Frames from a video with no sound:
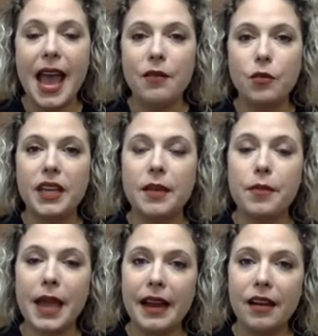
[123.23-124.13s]
And we
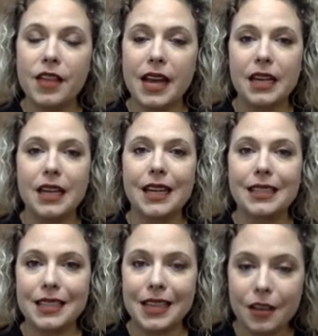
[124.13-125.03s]
compare that
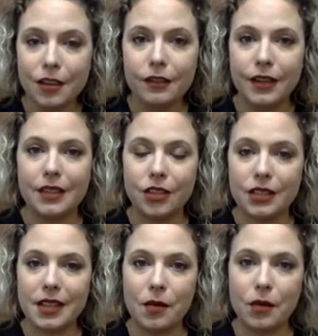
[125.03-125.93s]
against the other
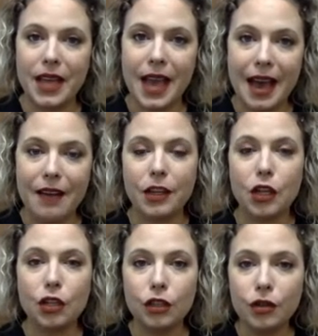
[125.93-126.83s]
vendors that we have,
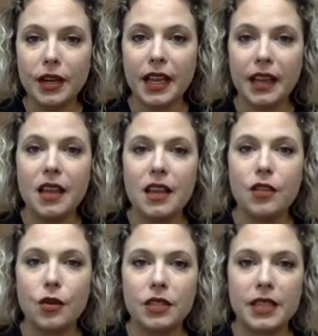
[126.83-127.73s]
including
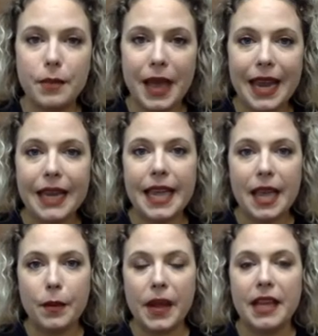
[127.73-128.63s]
those paid
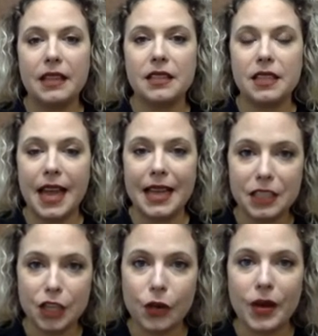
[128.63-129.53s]
campaigns and
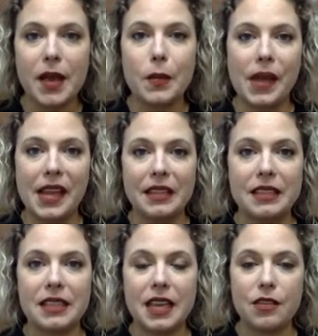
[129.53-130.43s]
SEO
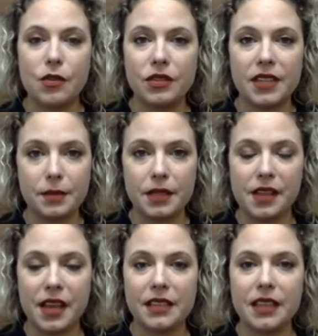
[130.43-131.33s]
campaigns and those types of
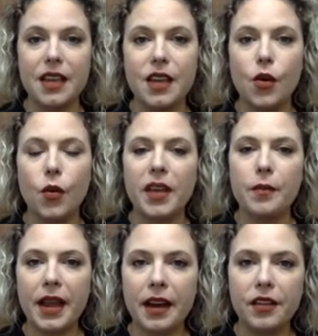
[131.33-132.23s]
things. We
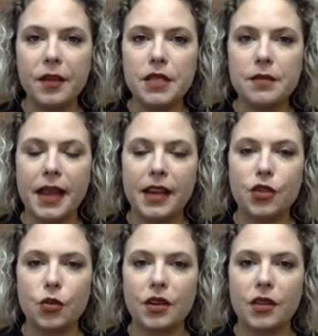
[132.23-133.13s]
compare them to make
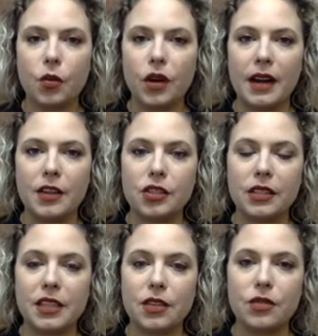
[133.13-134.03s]
sure that we're
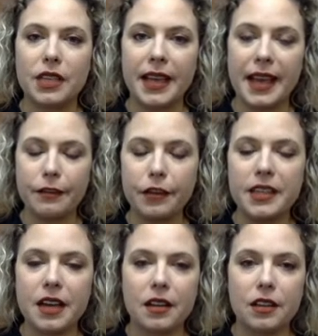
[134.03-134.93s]
actually using every
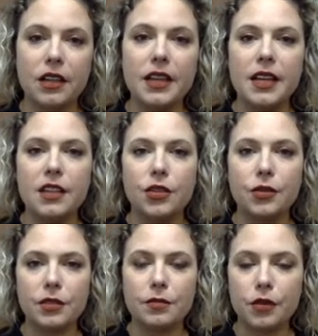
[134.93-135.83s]
dollar to
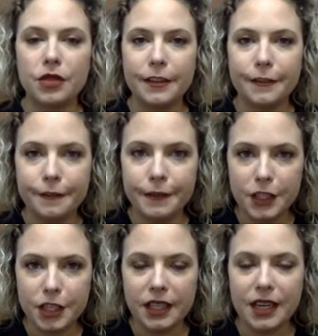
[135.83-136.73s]
its most
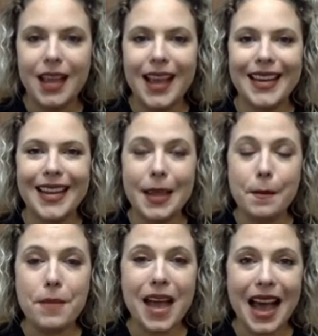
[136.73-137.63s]
efficient and
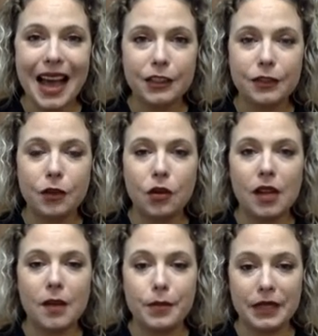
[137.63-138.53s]
impactful
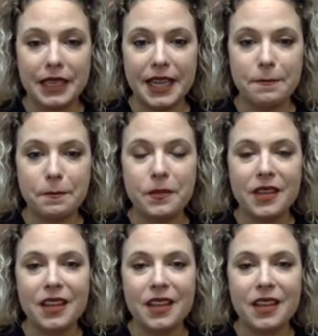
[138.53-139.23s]
ability.